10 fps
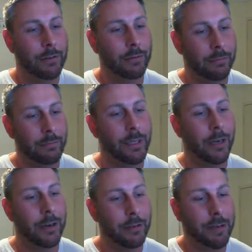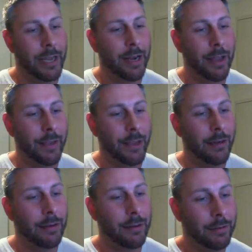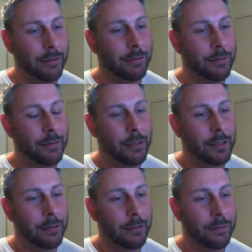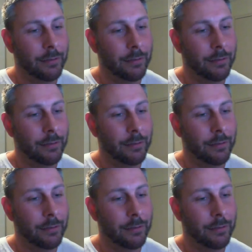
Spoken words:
you know, getting out there. Like